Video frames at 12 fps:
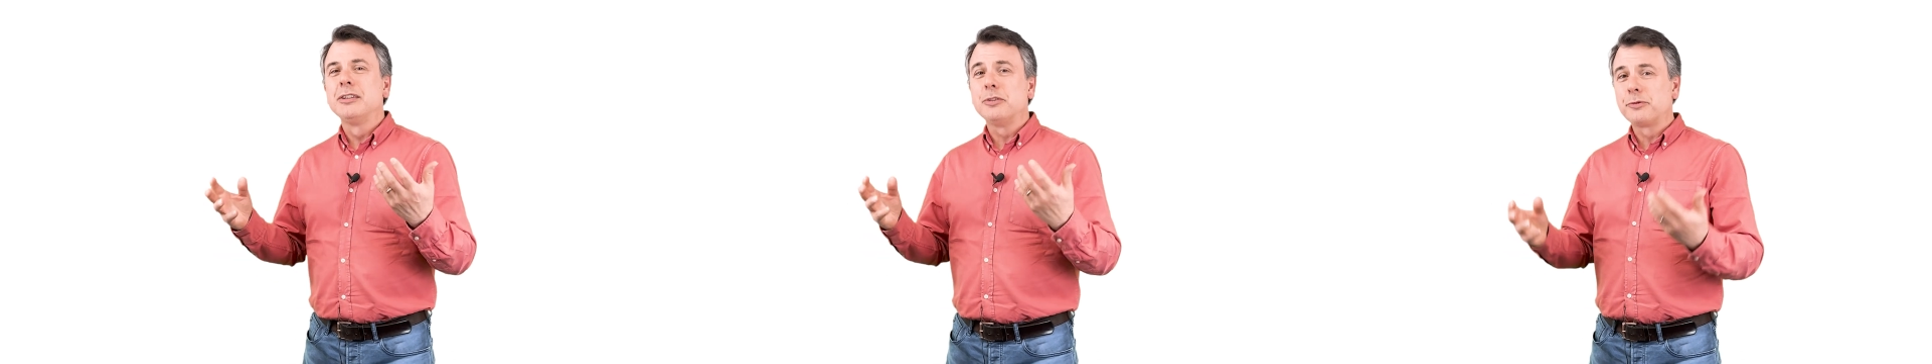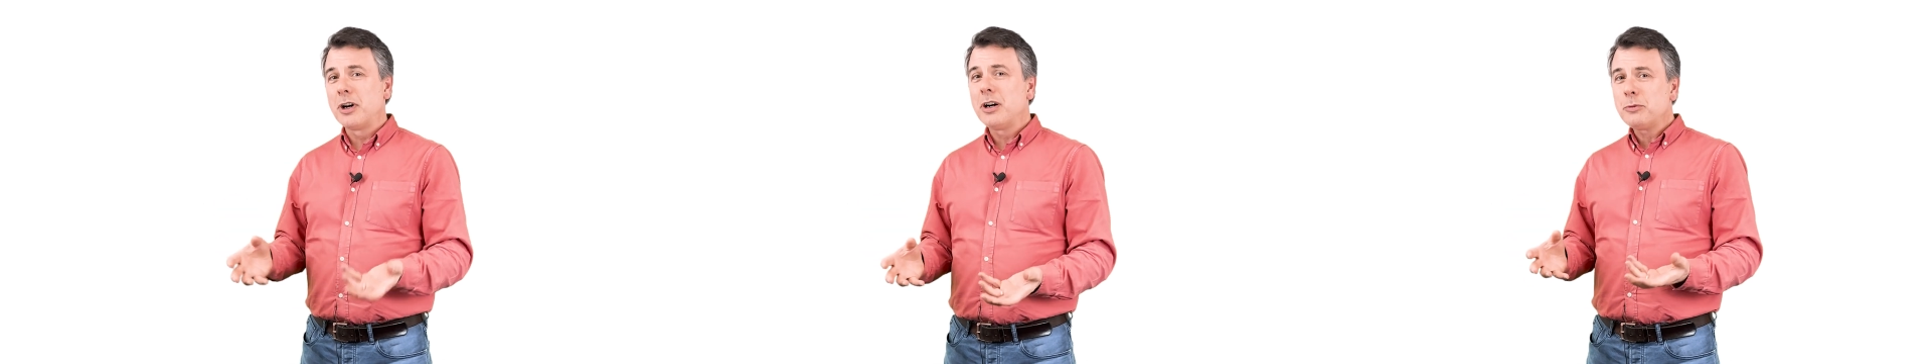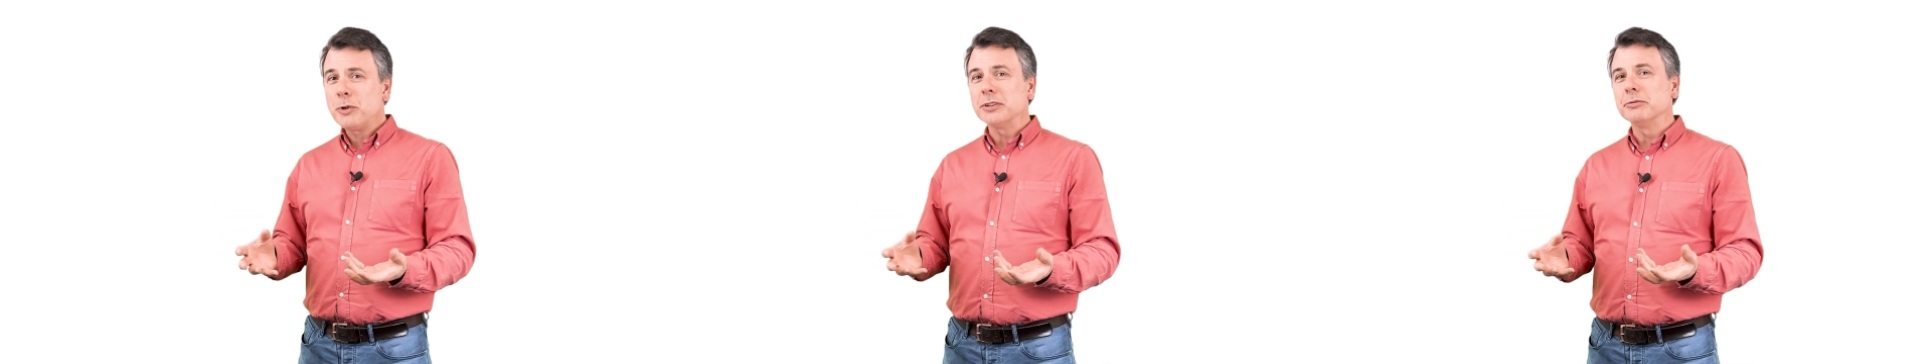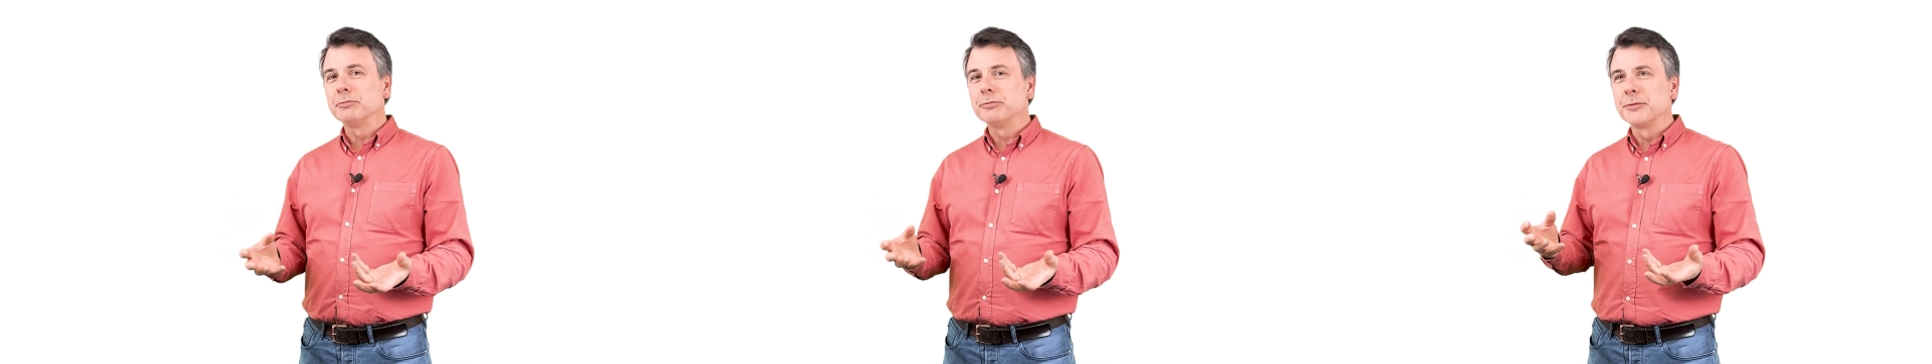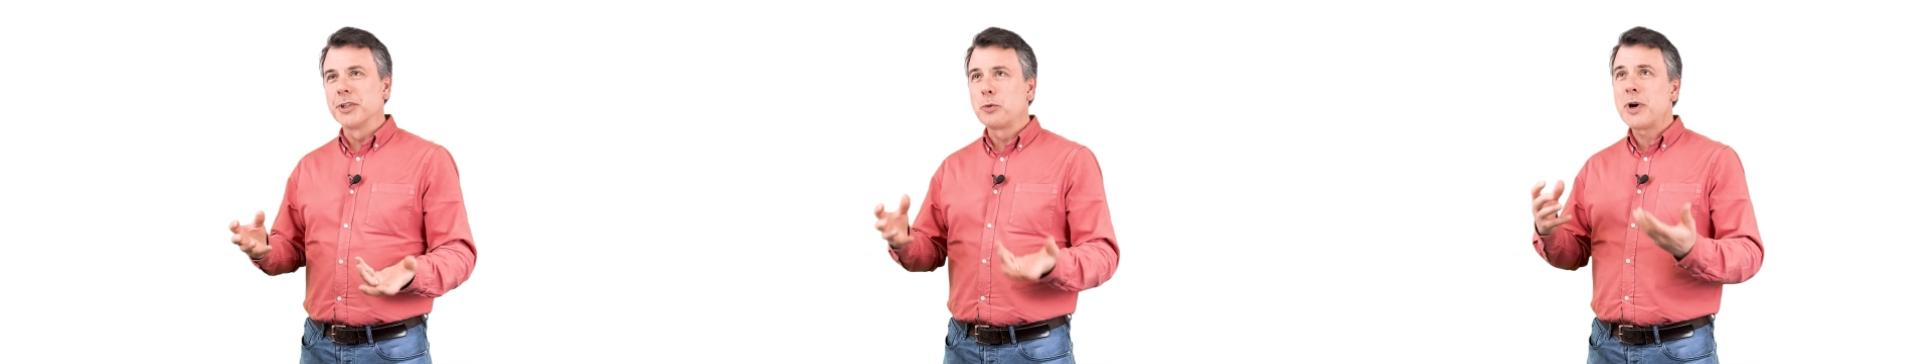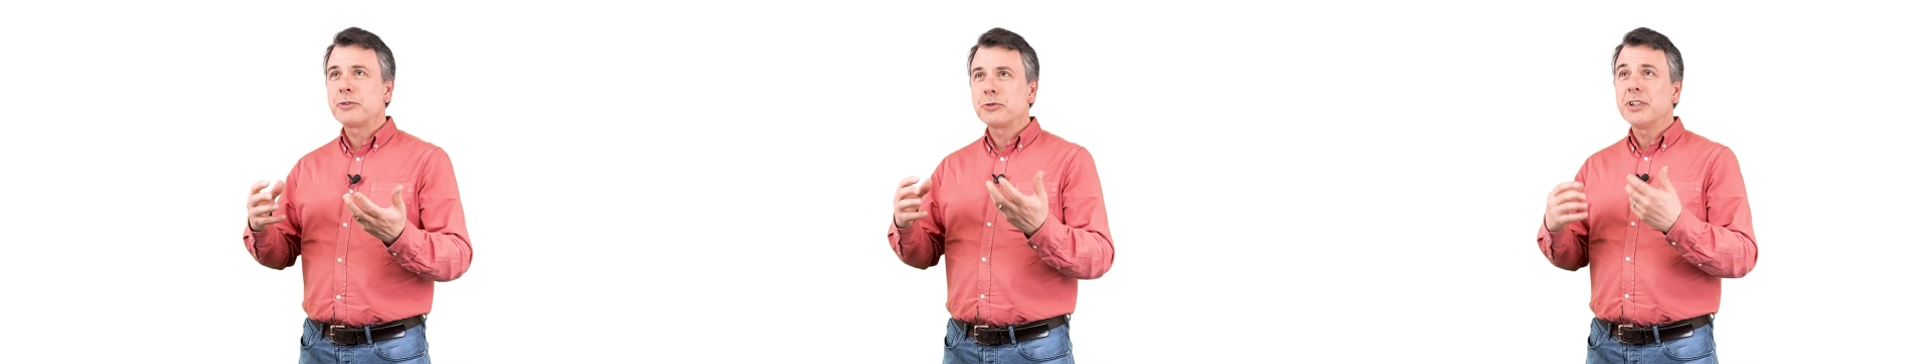you've got one. The
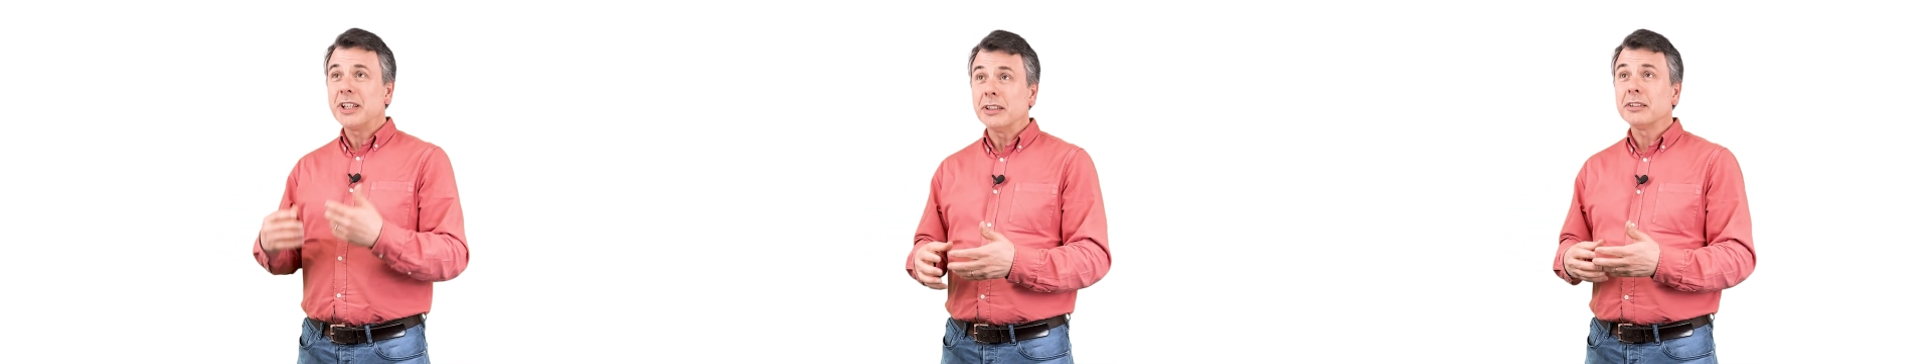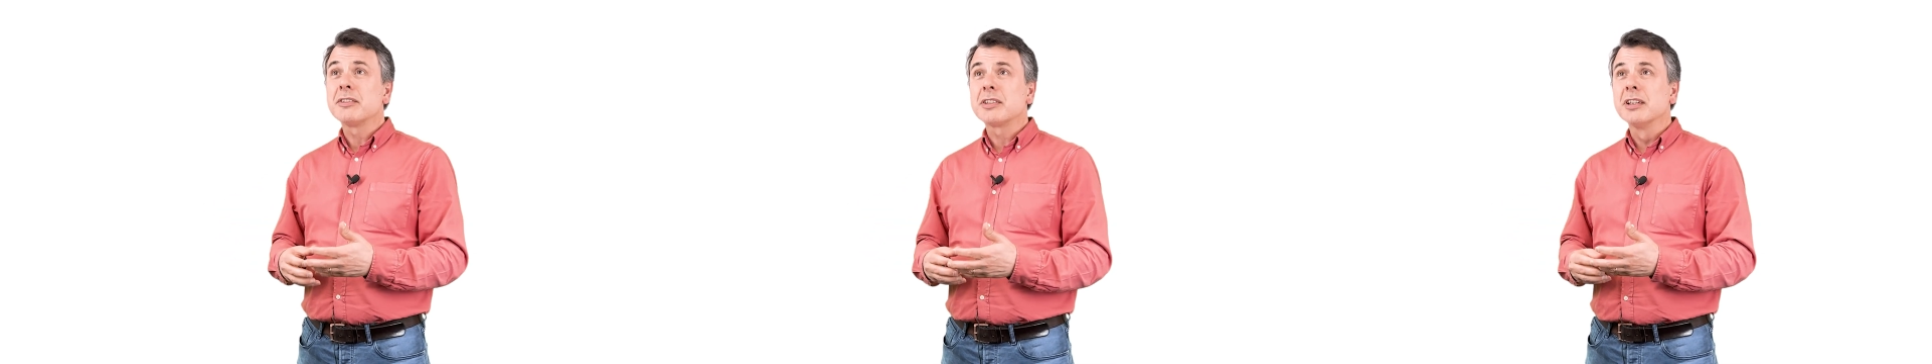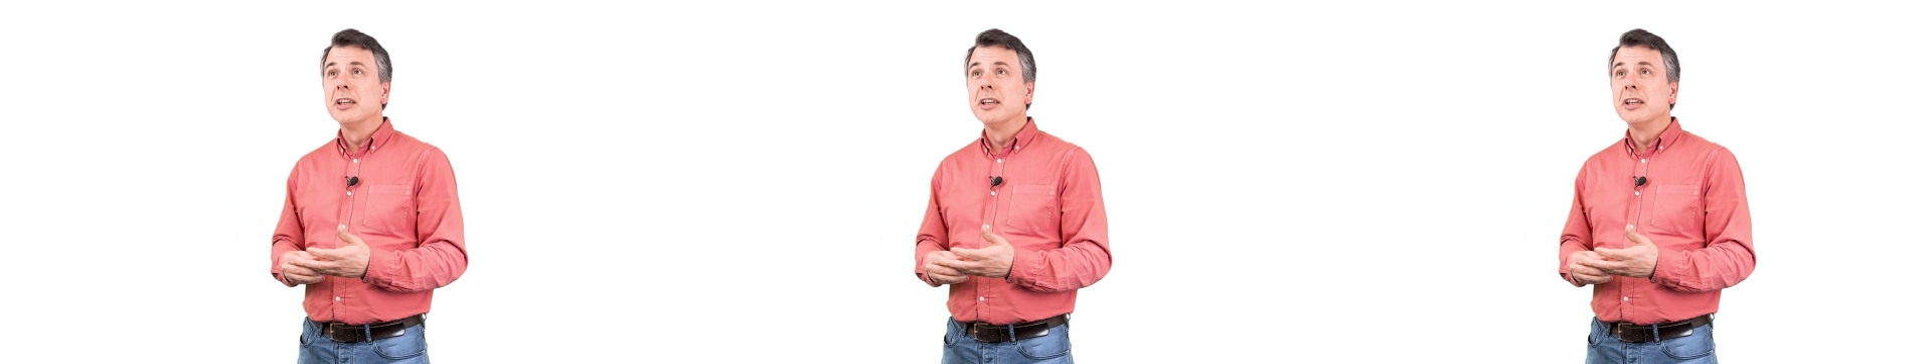question is